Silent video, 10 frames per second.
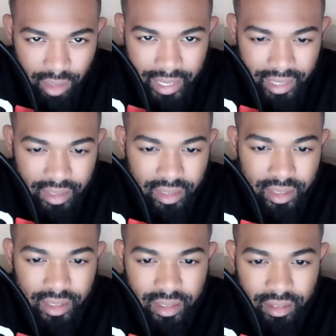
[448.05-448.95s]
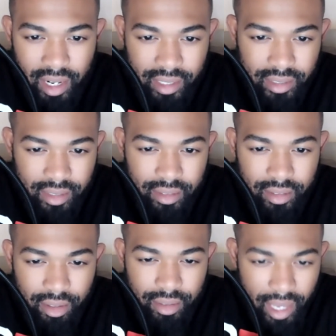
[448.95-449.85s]
man. Right?
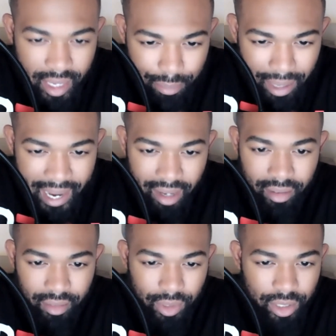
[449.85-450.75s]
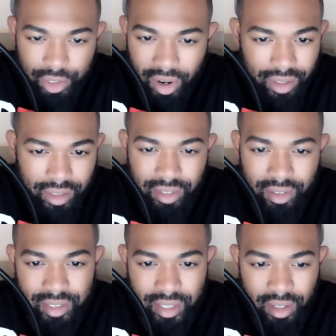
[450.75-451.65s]
You're the end buyer. When you're talking to
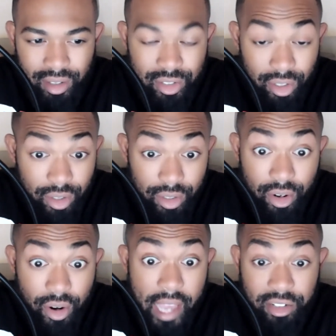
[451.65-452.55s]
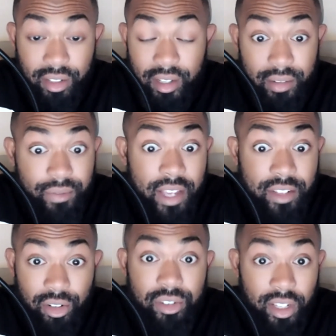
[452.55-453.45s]
your sellers, you're actually an
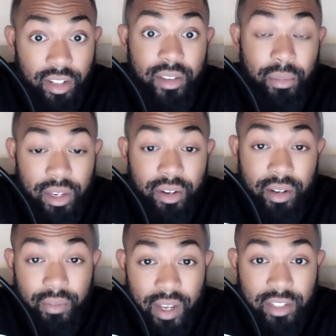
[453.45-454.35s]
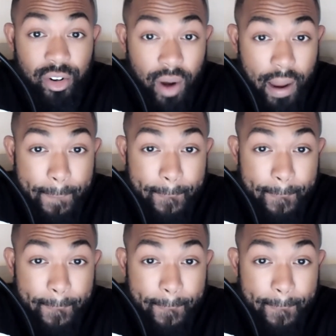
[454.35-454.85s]
investor. You're telling them that you're an investor, right?